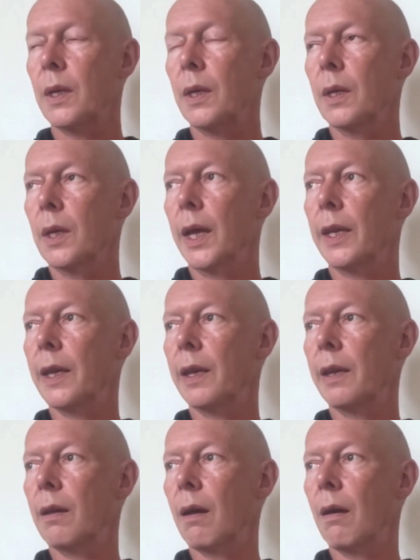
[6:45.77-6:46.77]
And
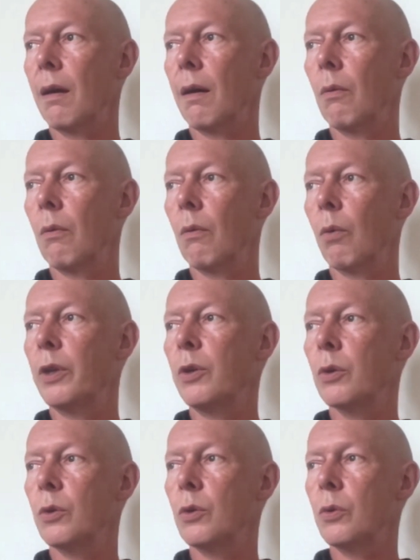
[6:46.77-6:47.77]
then when you're
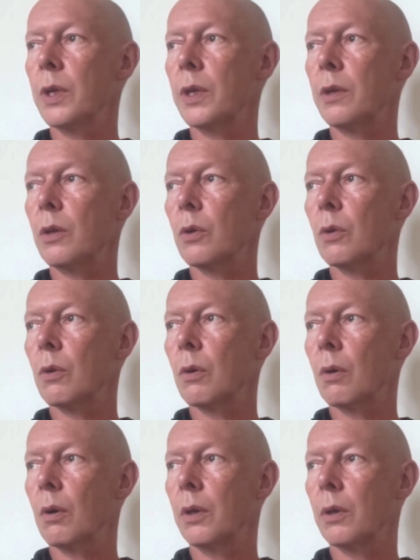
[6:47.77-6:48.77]
doing
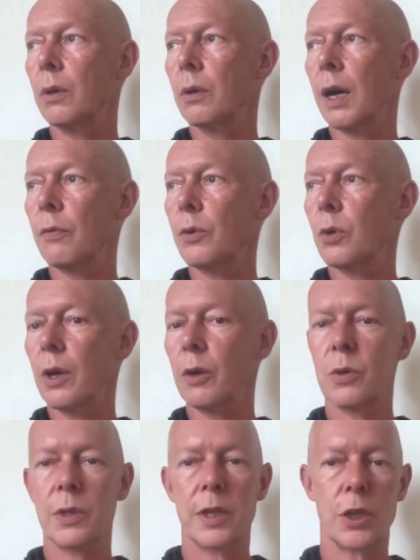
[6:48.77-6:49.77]
your after the
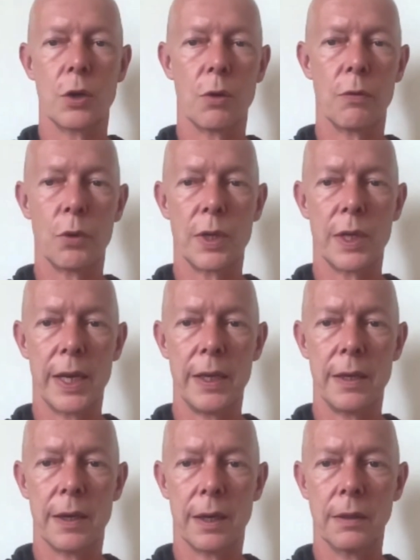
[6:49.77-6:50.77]
acquisition of your
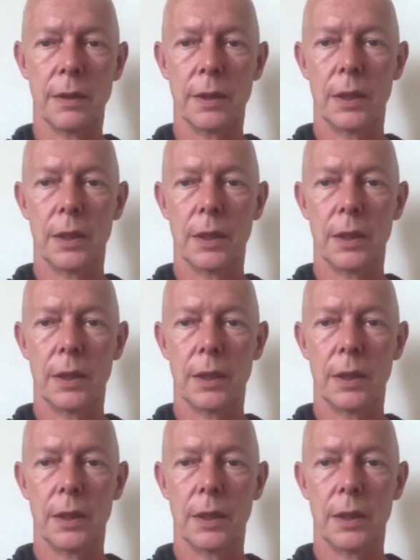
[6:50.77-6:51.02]
data,